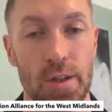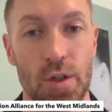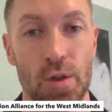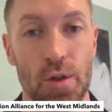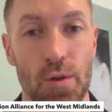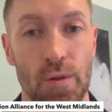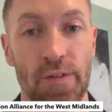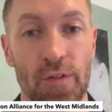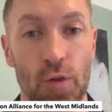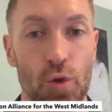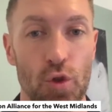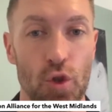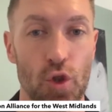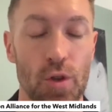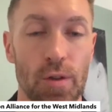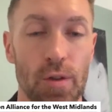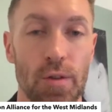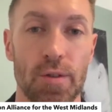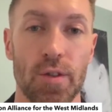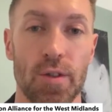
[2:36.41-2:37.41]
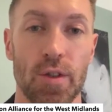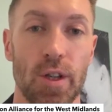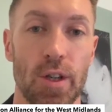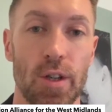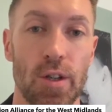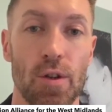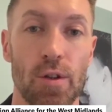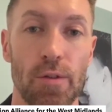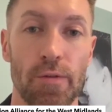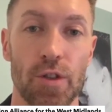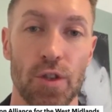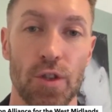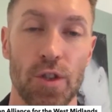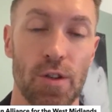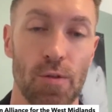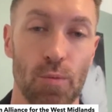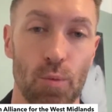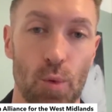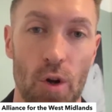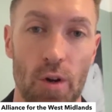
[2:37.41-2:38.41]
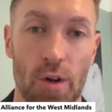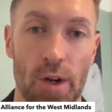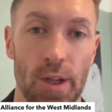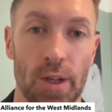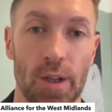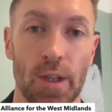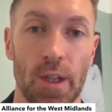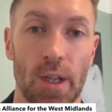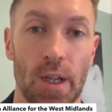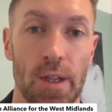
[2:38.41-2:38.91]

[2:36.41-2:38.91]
to four students at University of Warwick